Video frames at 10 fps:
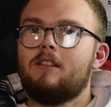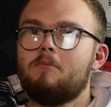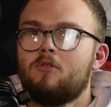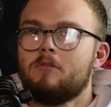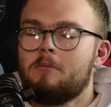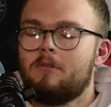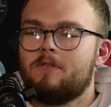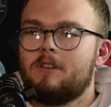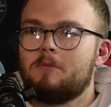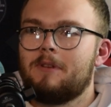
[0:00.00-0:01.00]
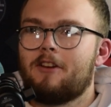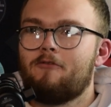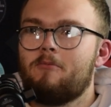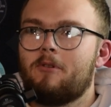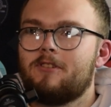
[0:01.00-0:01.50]
to most people it seems to be like a
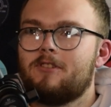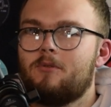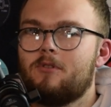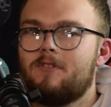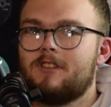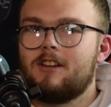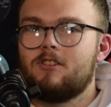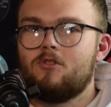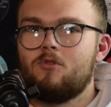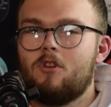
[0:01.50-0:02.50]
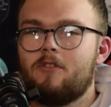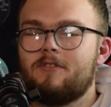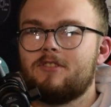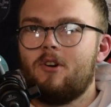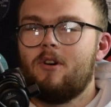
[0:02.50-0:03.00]
rumour because they don't know if it's actually true or if
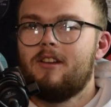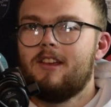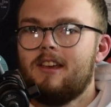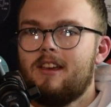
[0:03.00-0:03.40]
it's not.